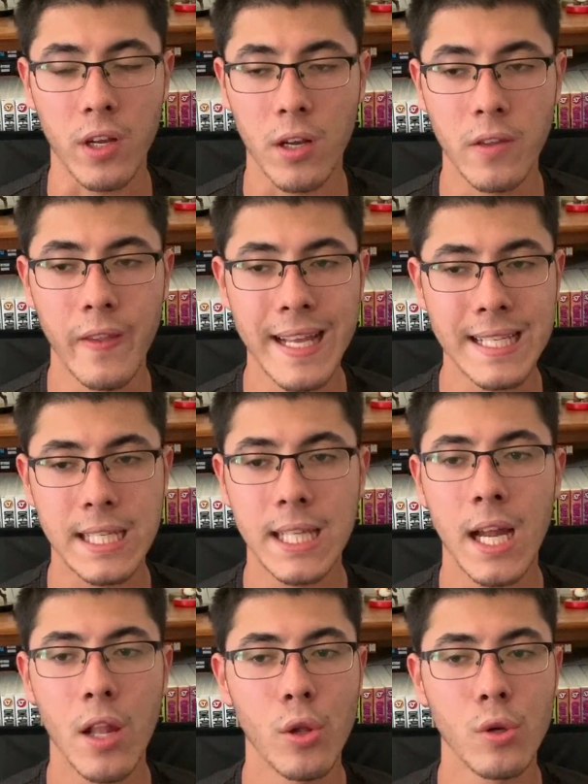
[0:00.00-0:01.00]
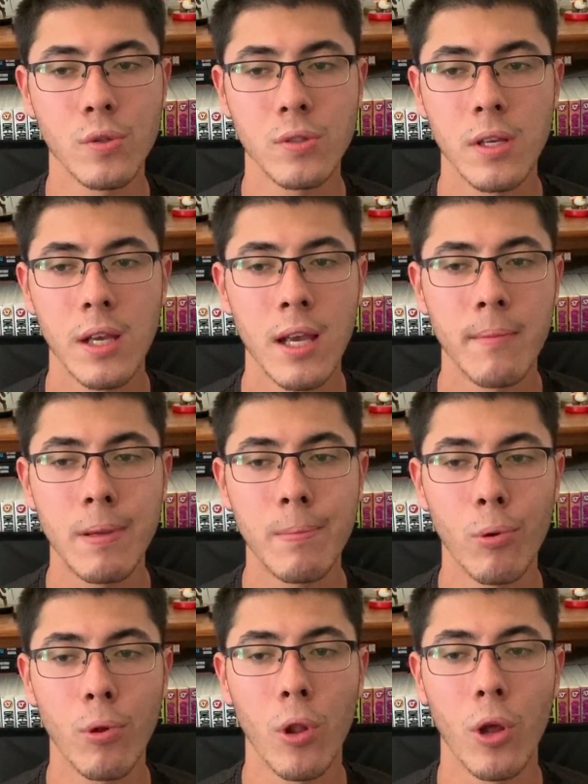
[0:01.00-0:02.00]
unless a lot of those
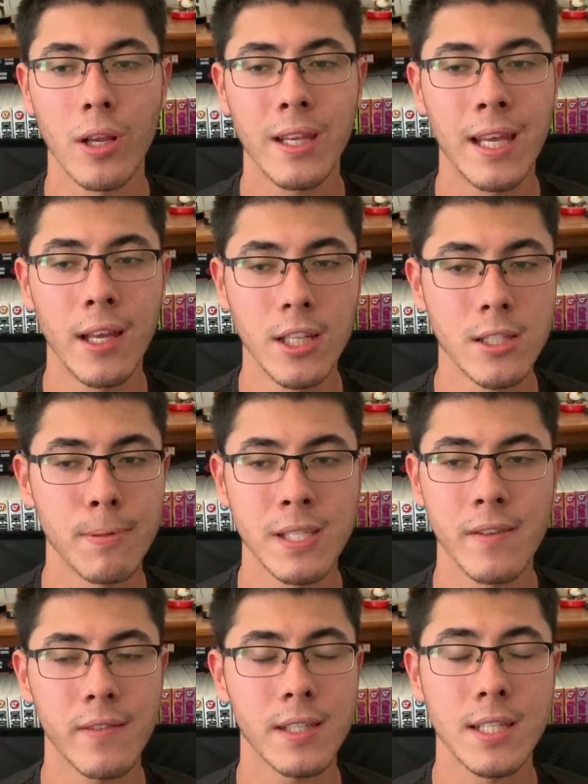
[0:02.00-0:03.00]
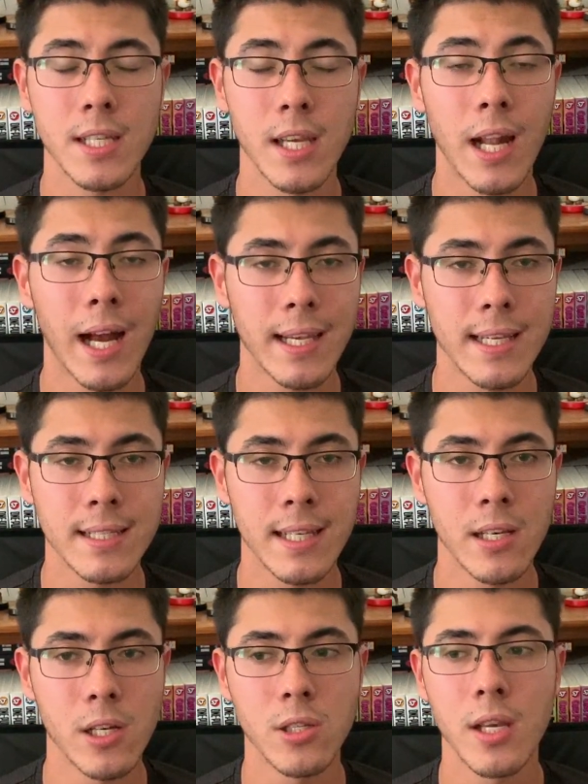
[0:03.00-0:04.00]
people are killed, specifically Shigaraki is
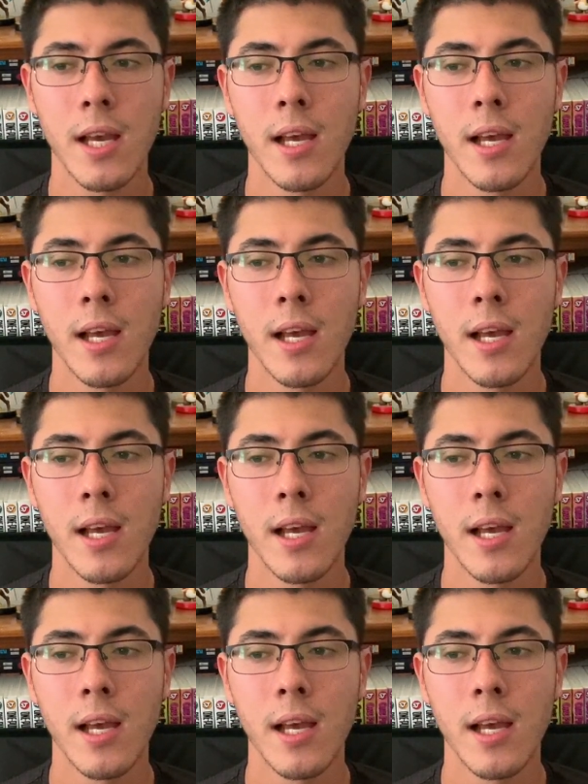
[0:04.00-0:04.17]
killed,